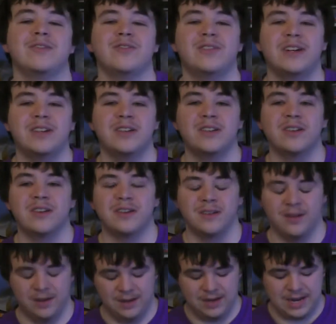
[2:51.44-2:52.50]
or cellular
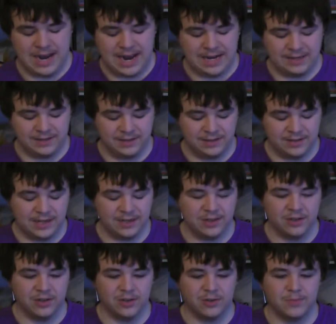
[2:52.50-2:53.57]
as the
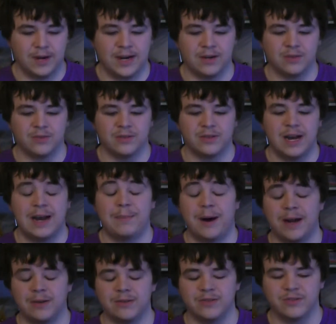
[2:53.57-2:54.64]
cellular
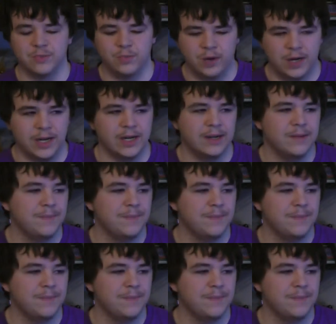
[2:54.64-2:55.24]
models would.